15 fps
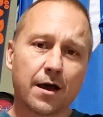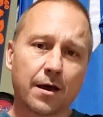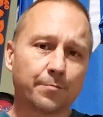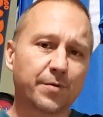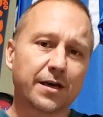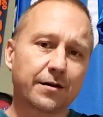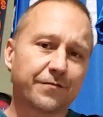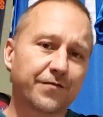
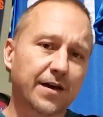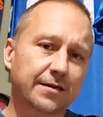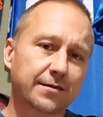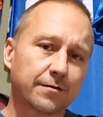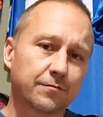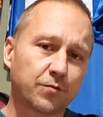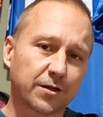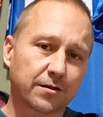being
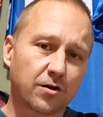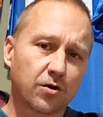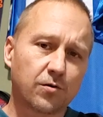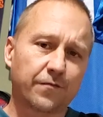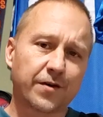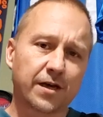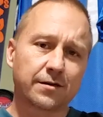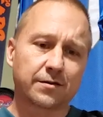affected with
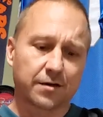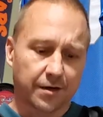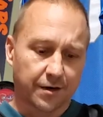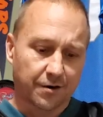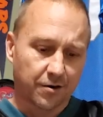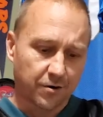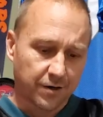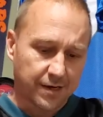COVID going to
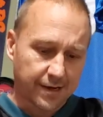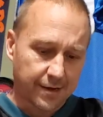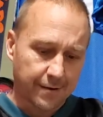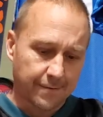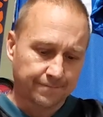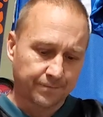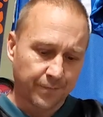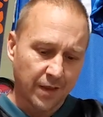hurt
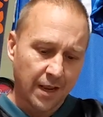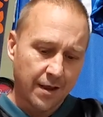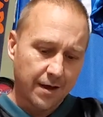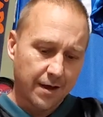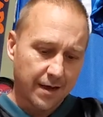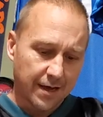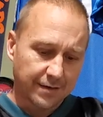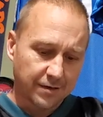him?
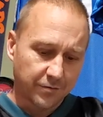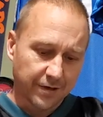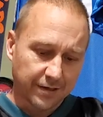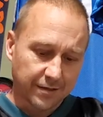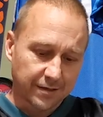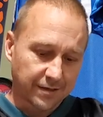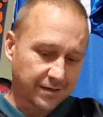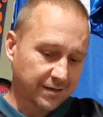New
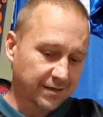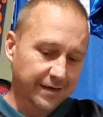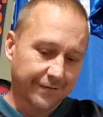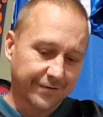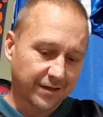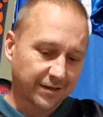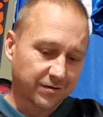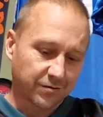England's
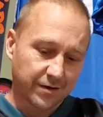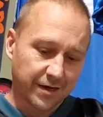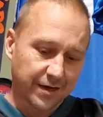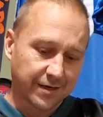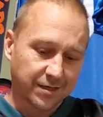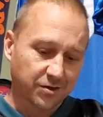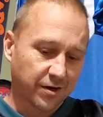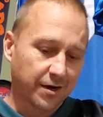7-3
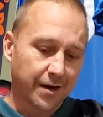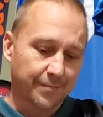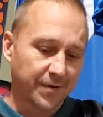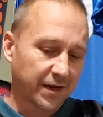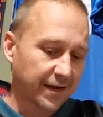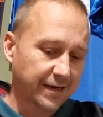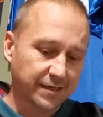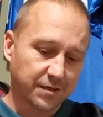straight up and
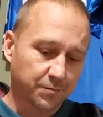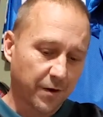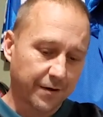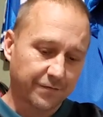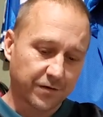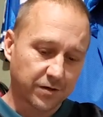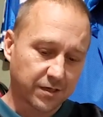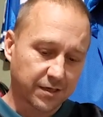against spread
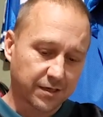versus